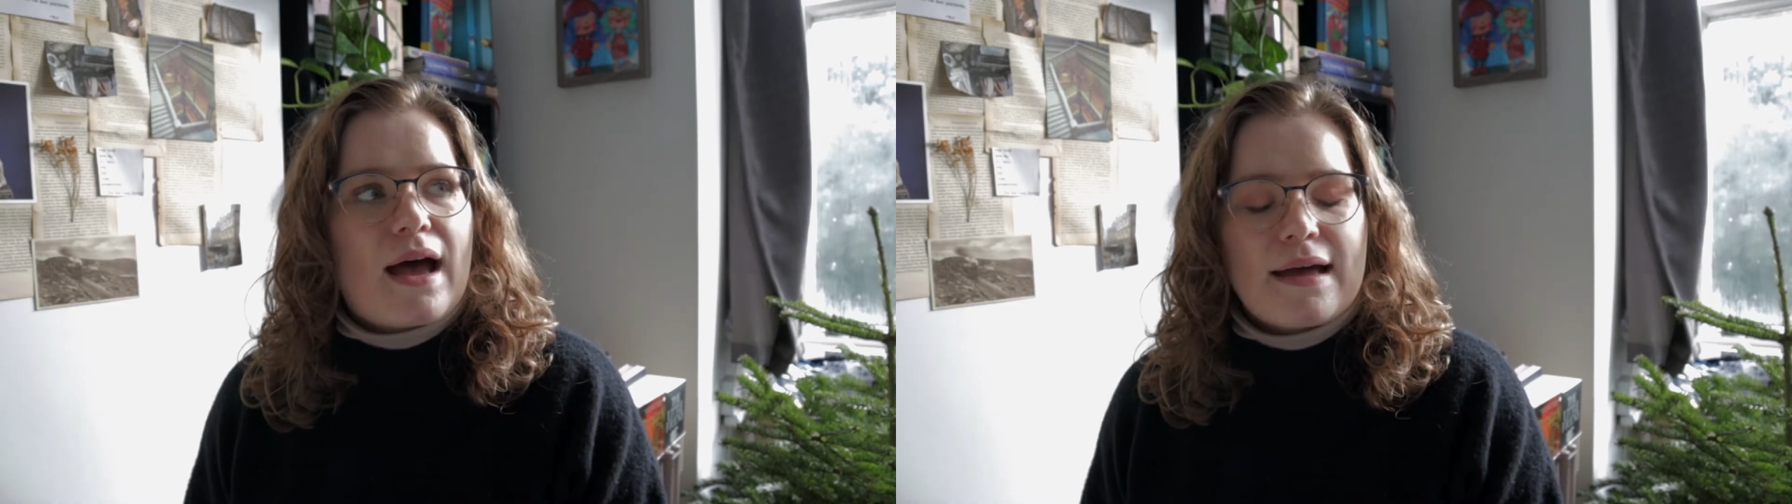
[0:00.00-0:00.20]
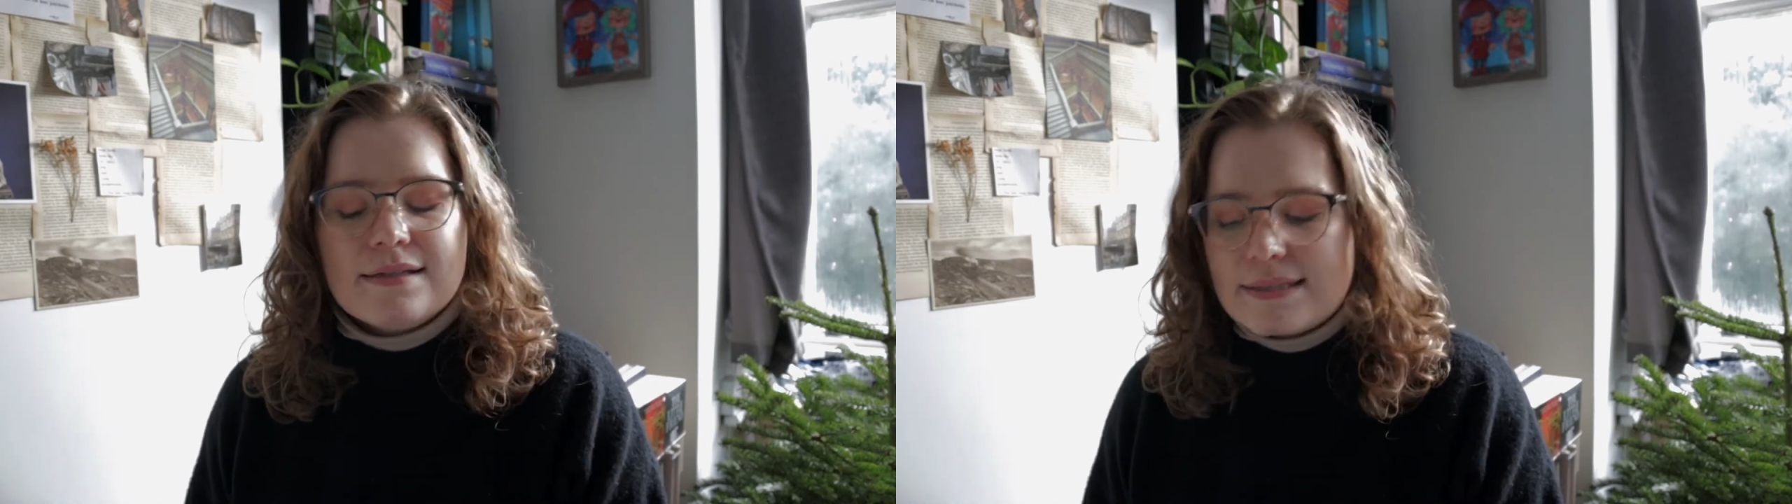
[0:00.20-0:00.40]

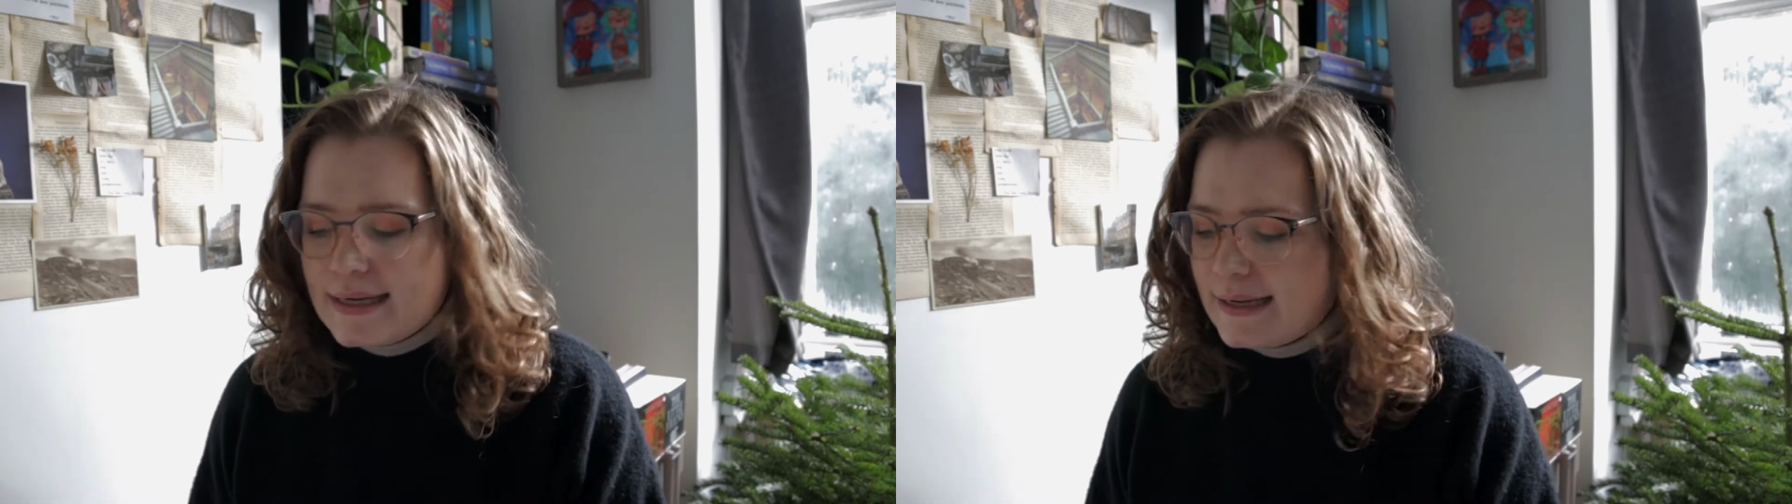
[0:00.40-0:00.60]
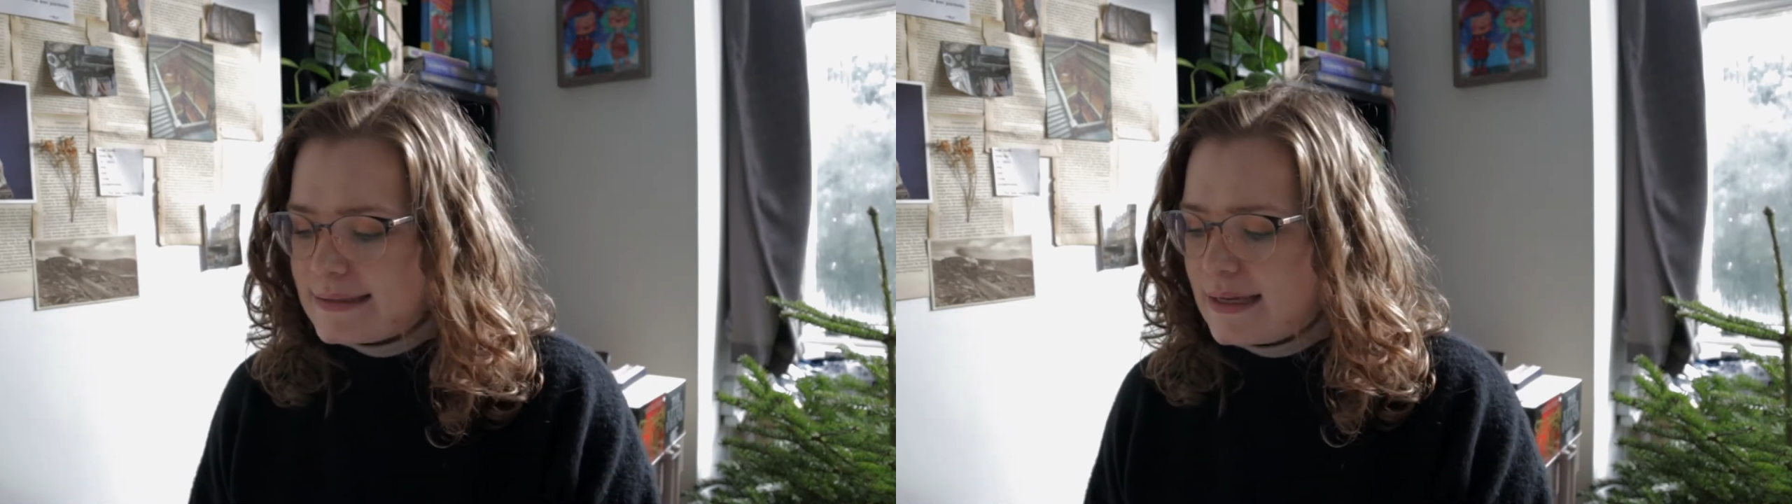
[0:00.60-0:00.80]
and
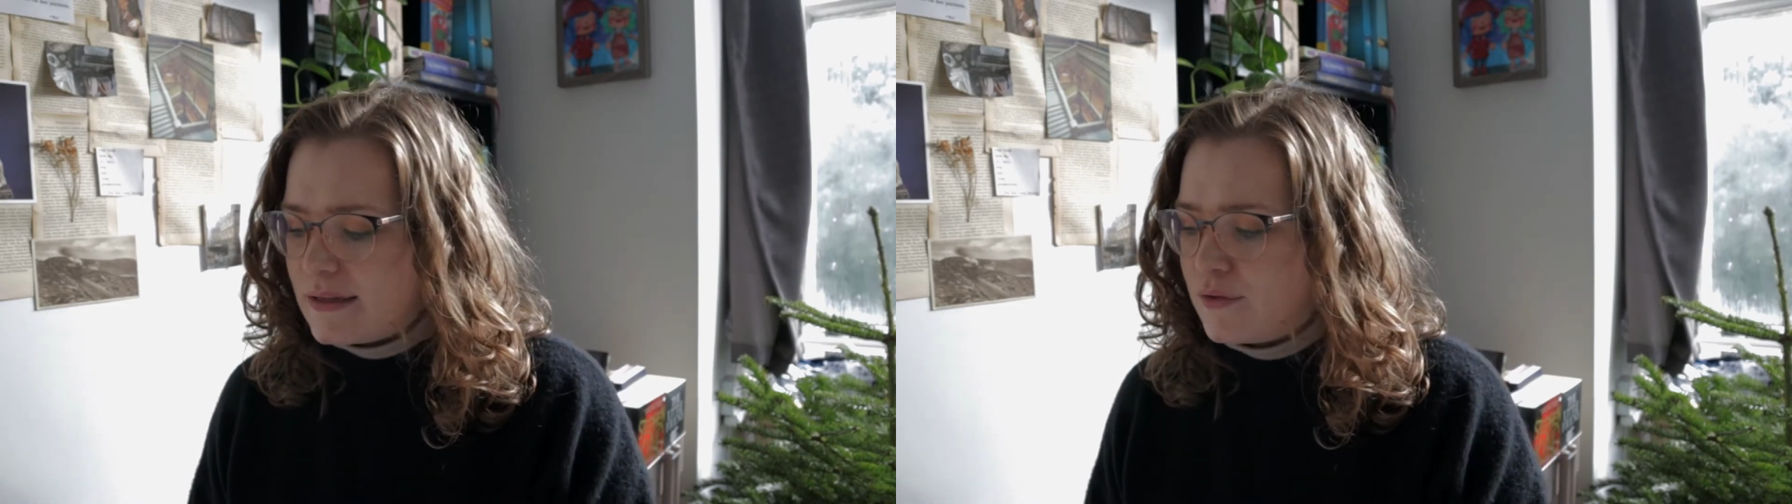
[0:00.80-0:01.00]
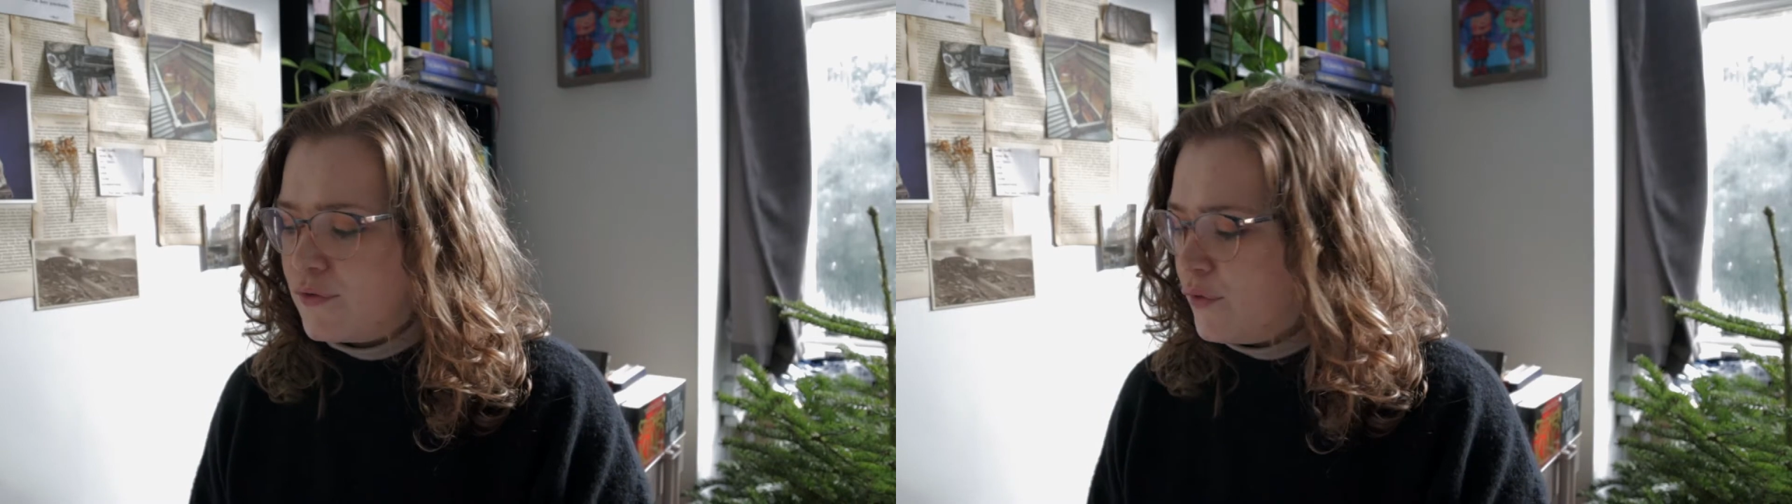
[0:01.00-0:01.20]
today is like
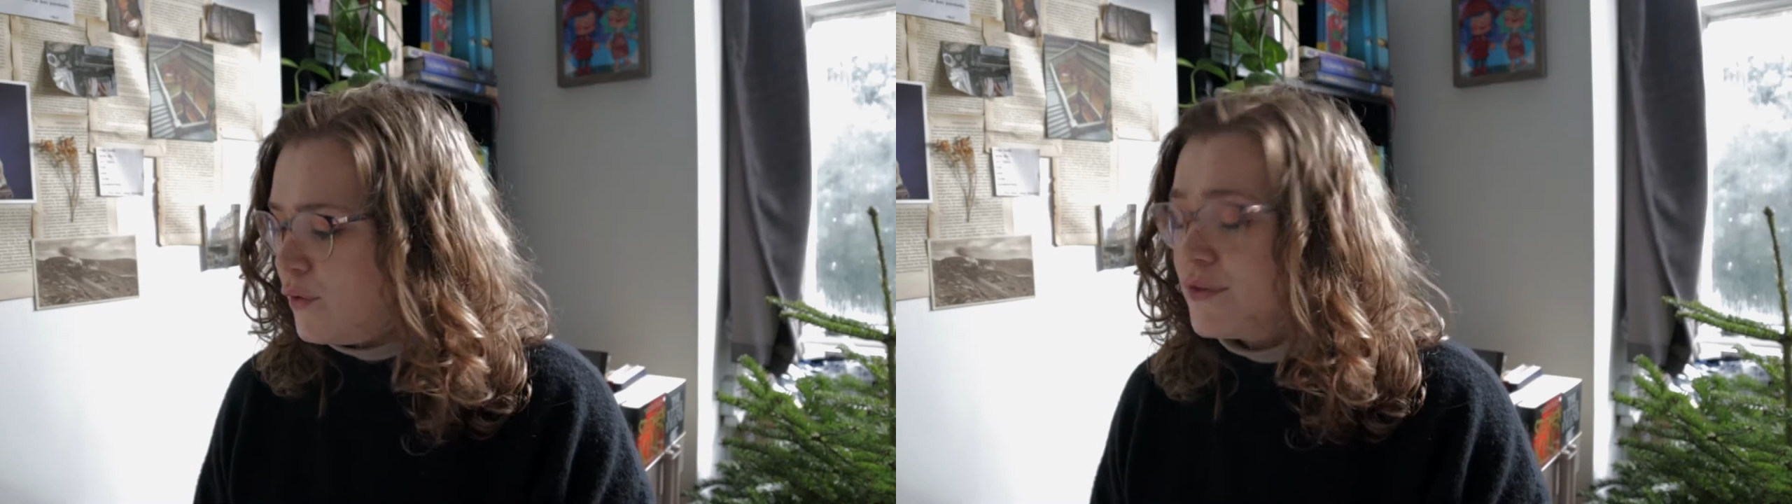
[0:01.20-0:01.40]
the 4th